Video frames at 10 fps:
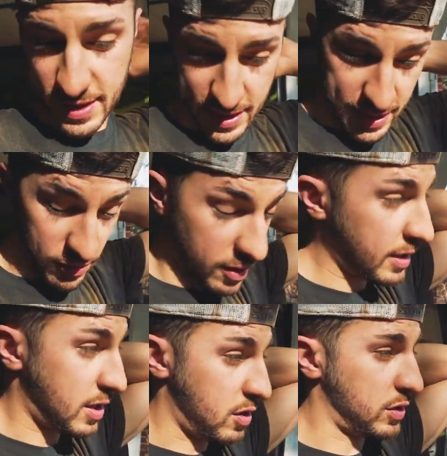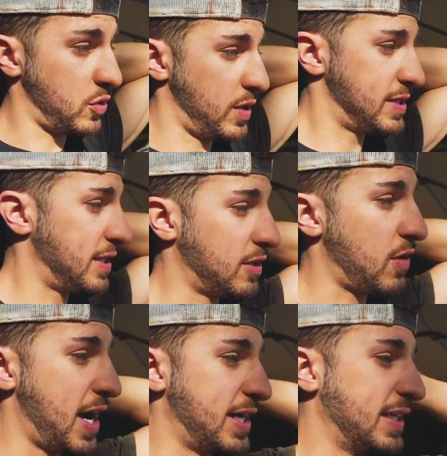I think we're gonna call it quits on
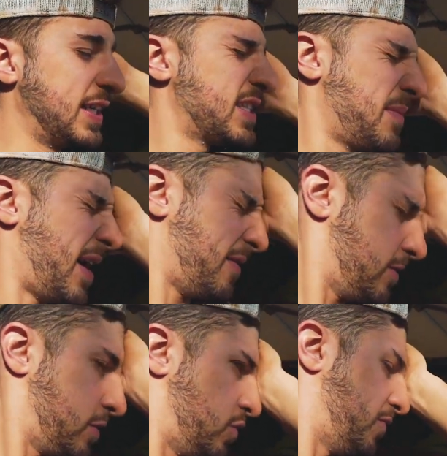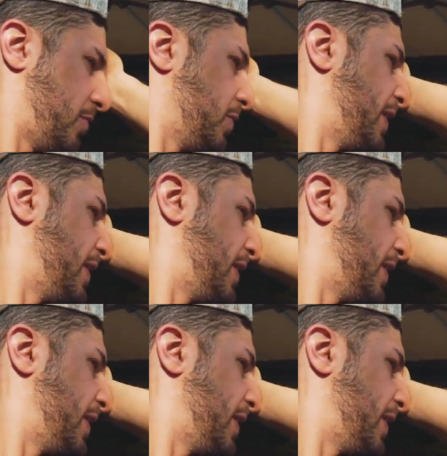grinding. That's about two full